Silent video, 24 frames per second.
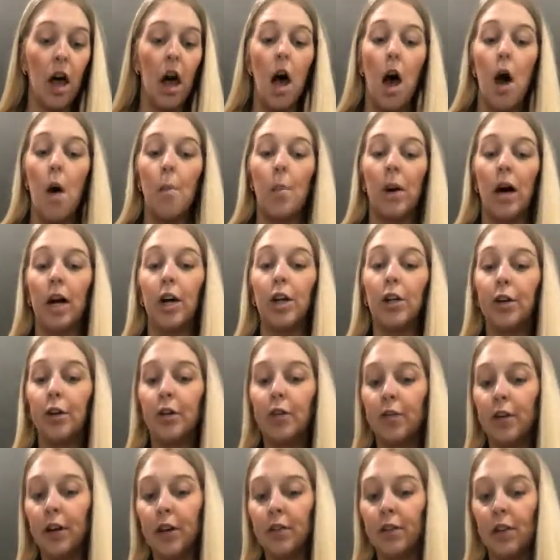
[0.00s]
But
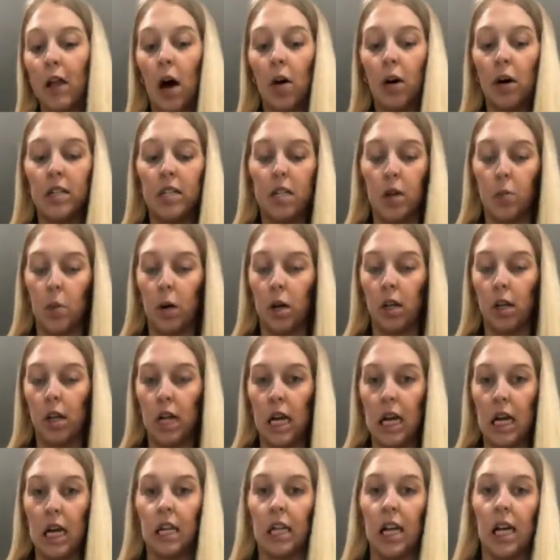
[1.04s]
gluten-free flour
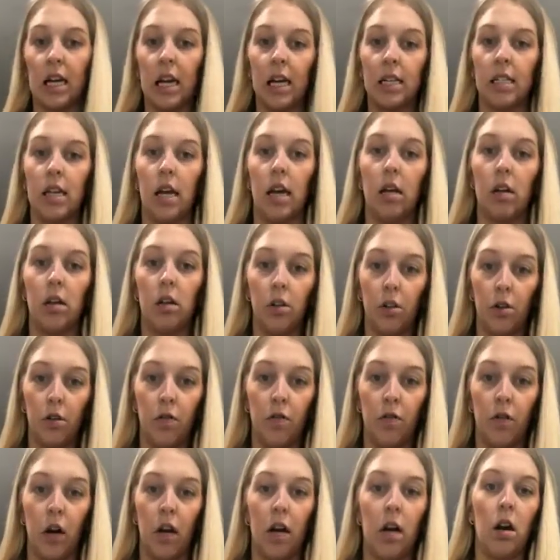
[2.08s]
typically, and like I said,
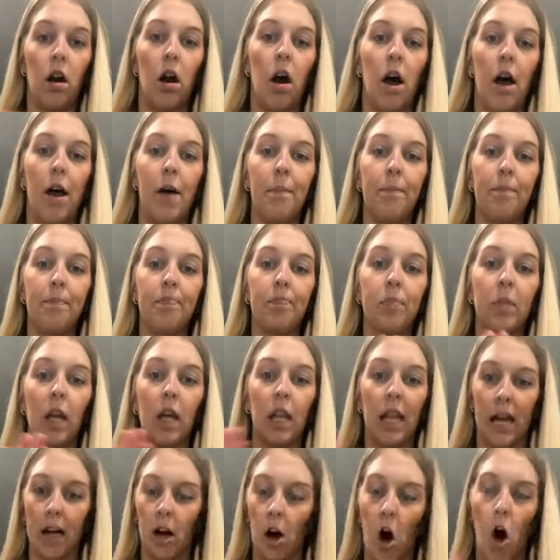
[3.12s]
gluten-free, not
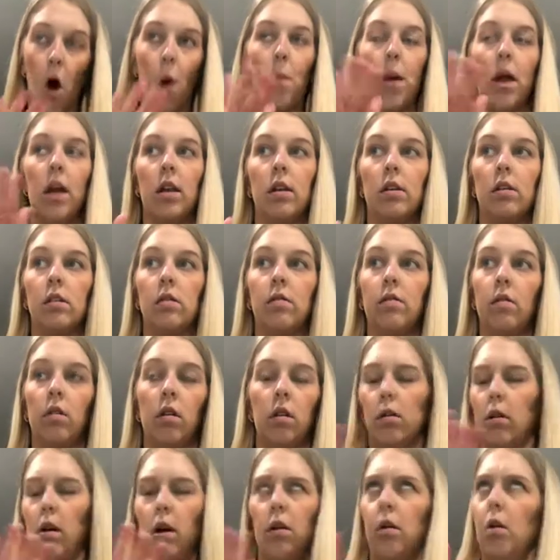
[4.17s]
like almond, or
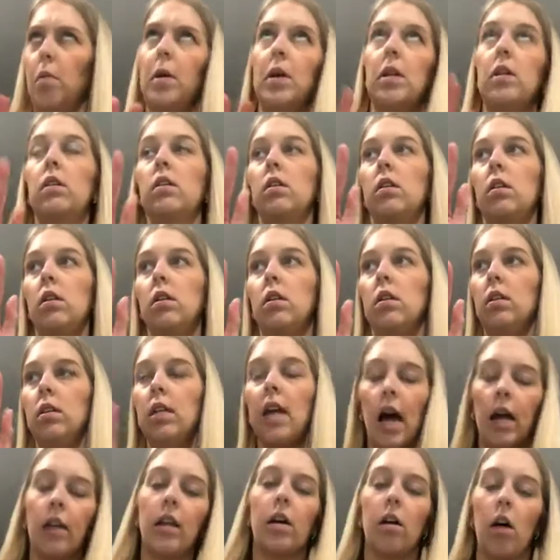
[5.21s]
not almond.
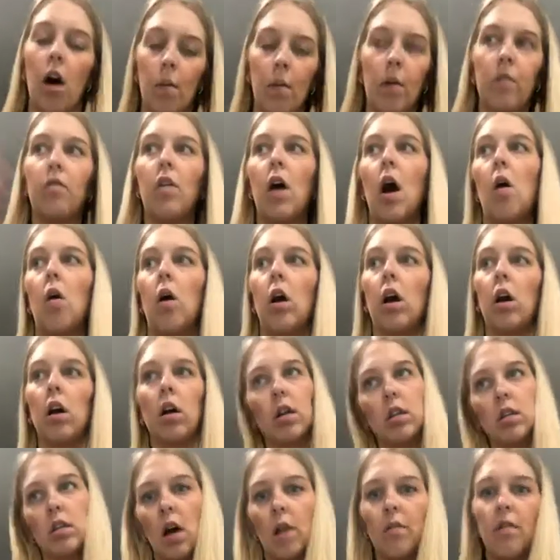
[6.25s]
Yeah, like almond flour or
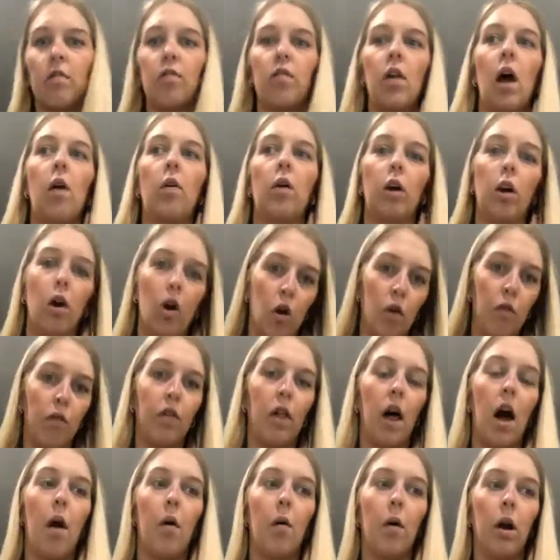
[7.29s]
cassava flour, oat
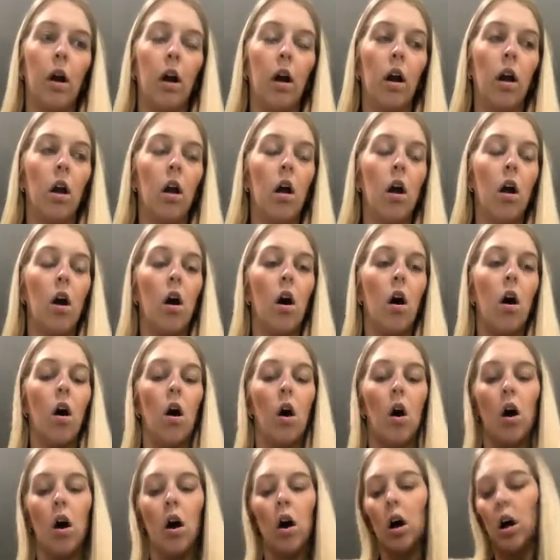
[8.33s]
flour,
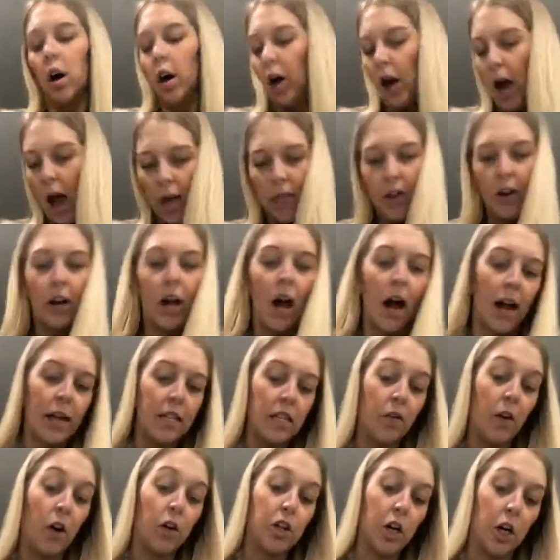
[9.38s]
or other kinds of
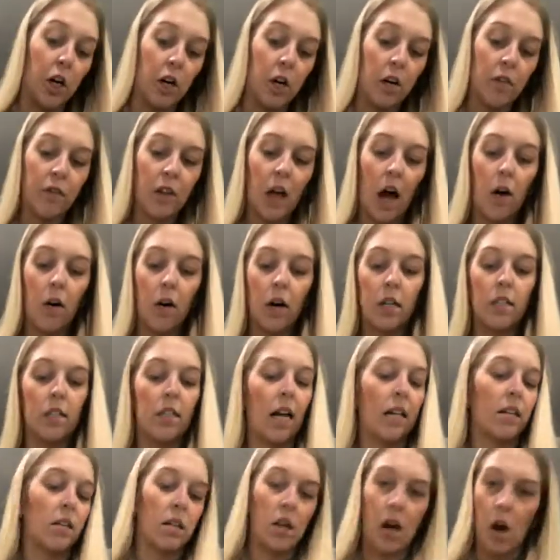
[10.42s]
alternative flours.
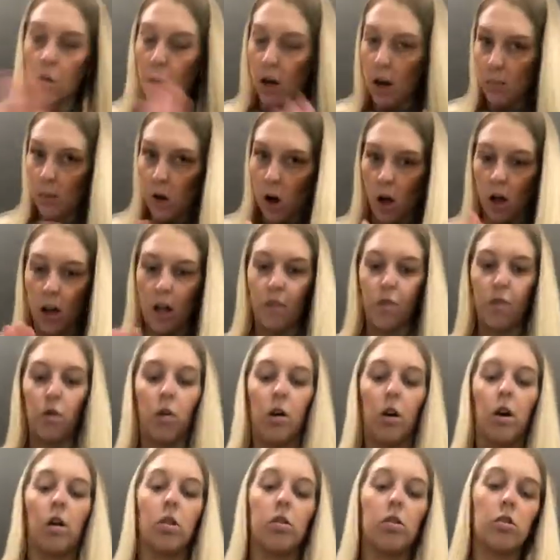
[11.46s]
That's not what I'm calling for.
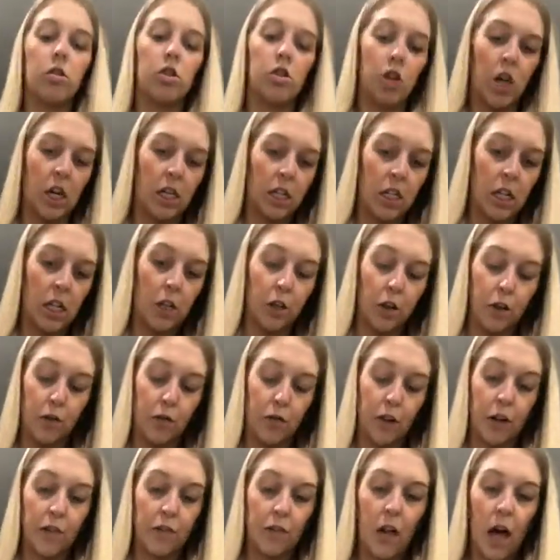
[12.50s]
Strictly
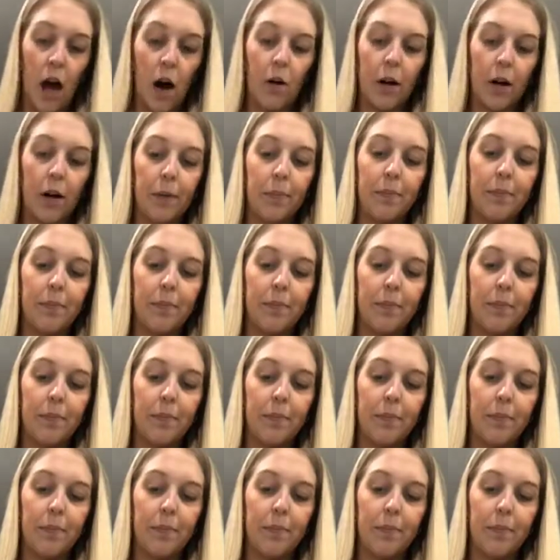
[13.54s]
gluten-free flour.